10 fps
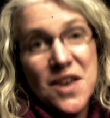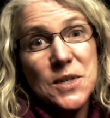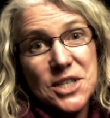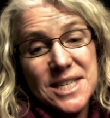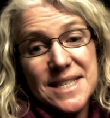
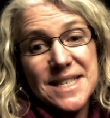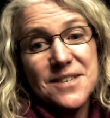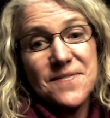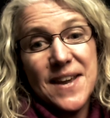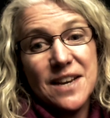which is
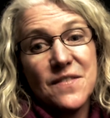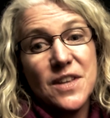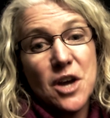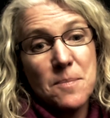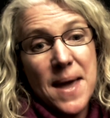the fate of the
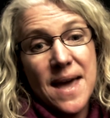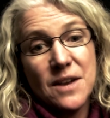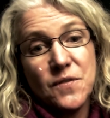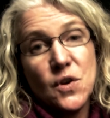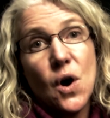young man
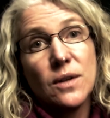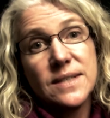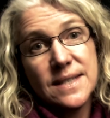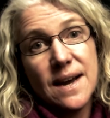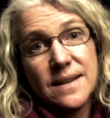if you all
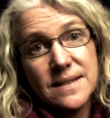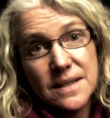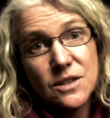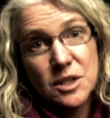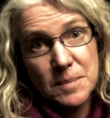decide he's
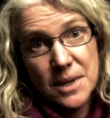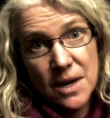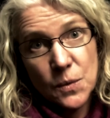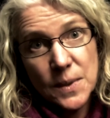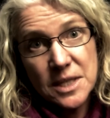guilty
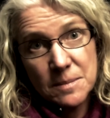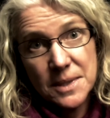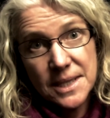beyond a reasonable